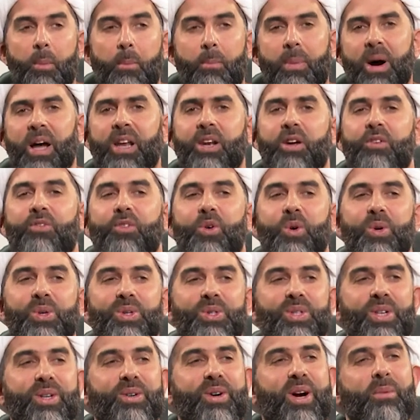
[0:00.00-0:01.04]
But of course
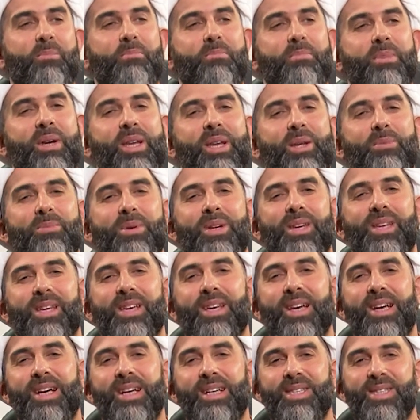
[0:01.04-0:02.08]
there are many,
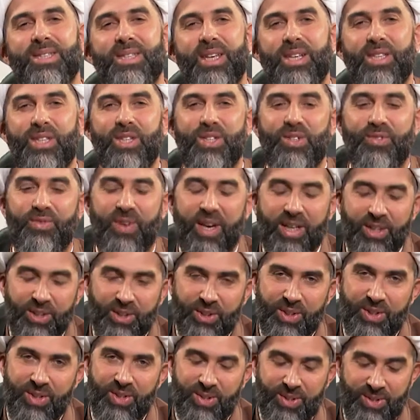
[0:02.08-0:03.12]
many
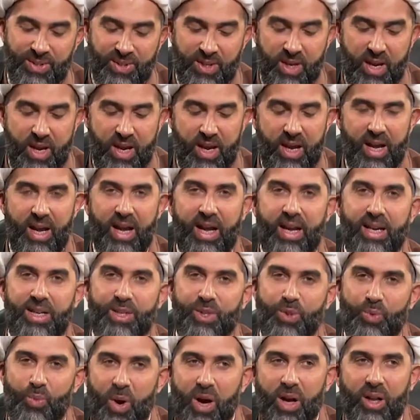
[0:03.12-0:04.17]
satisfactions
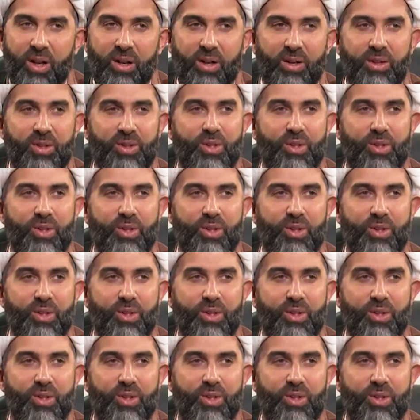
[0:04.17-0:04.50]
as well.